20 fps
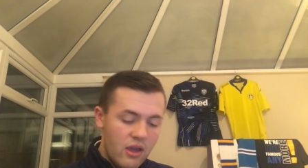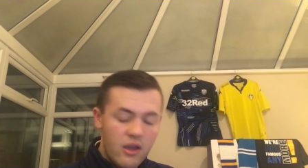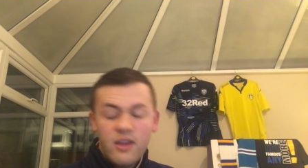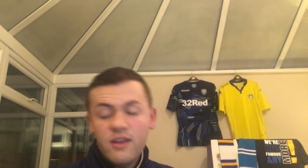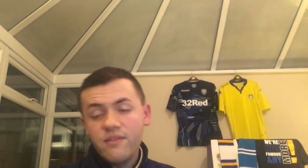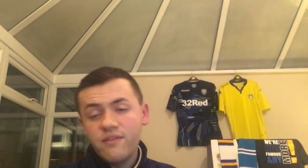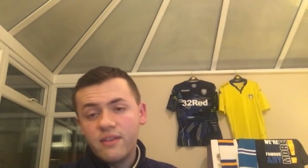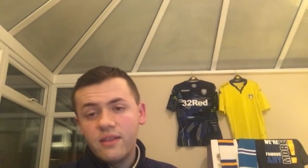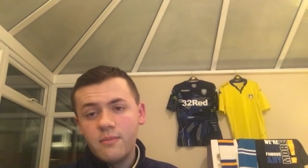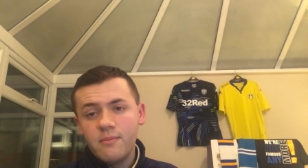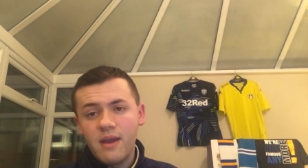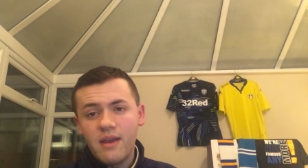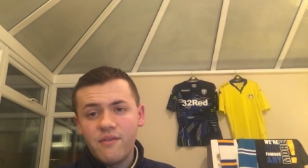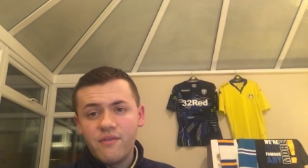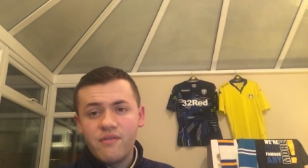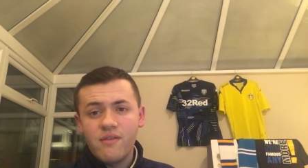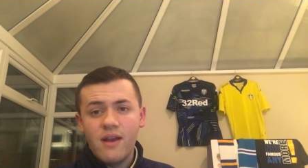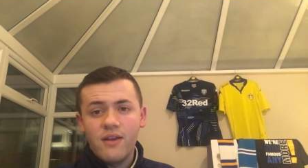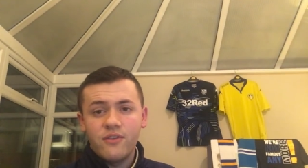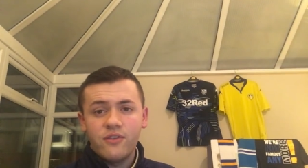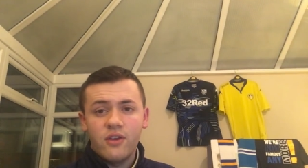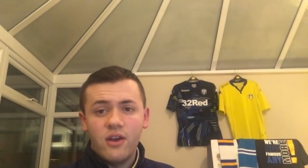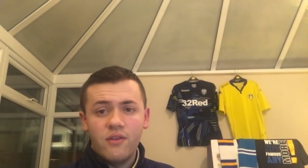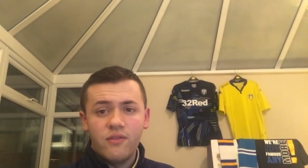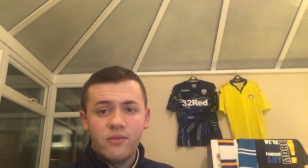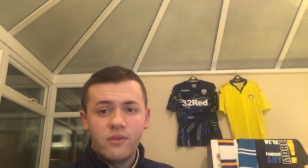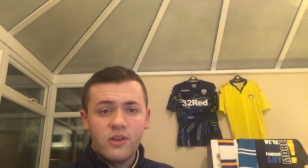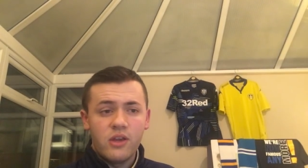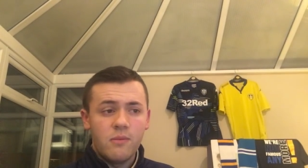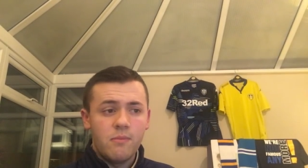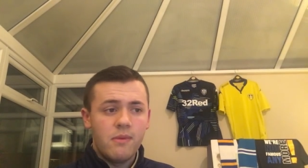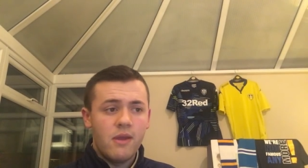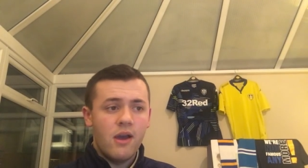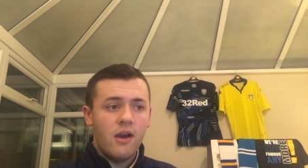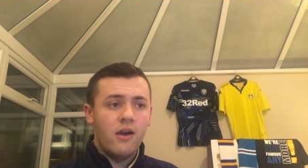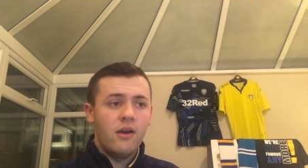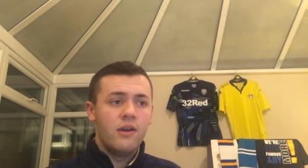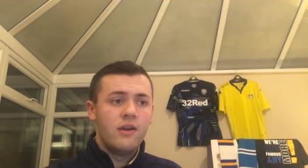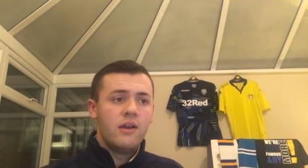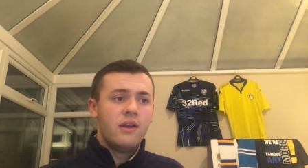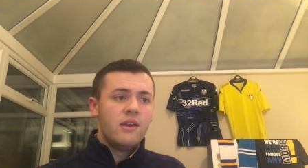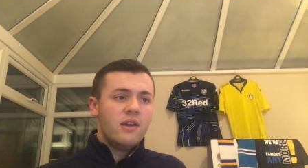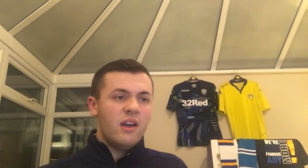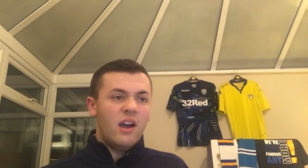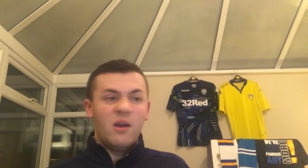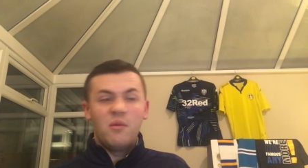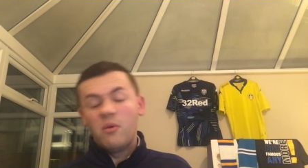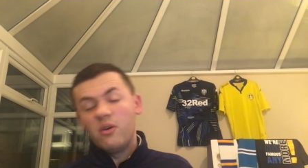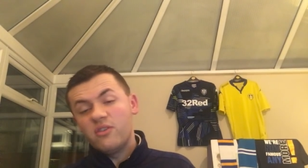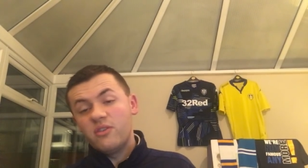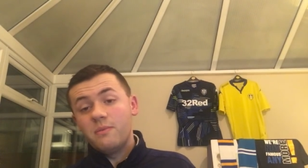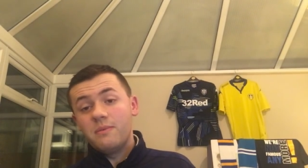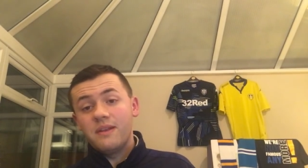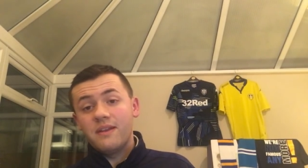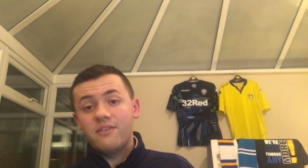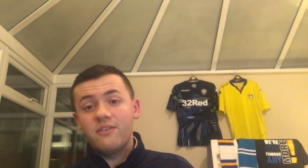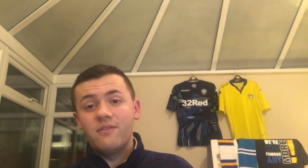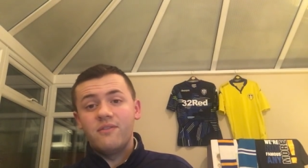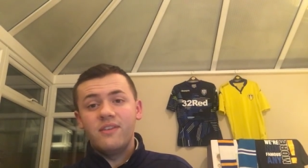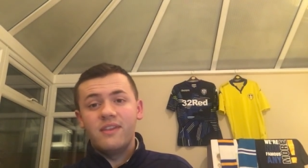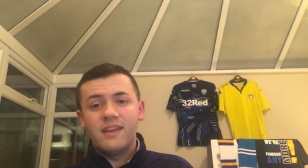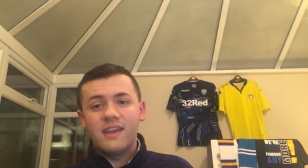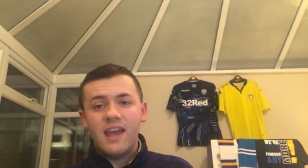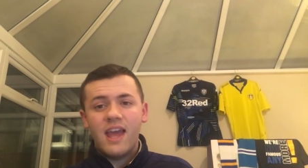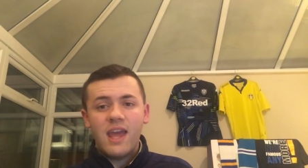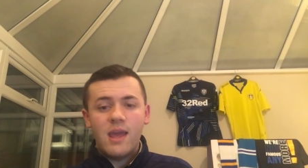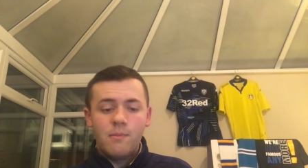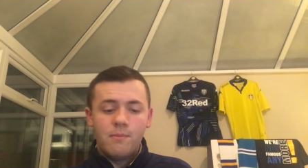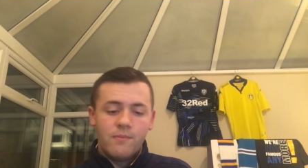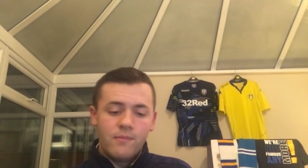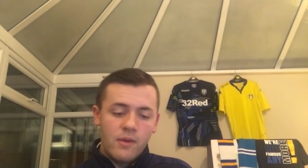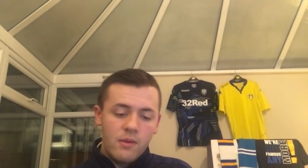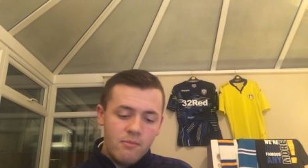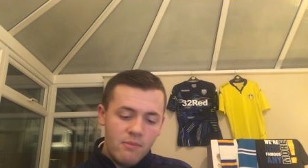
who you think the main threats are from QPR, and what's your prediction for the game.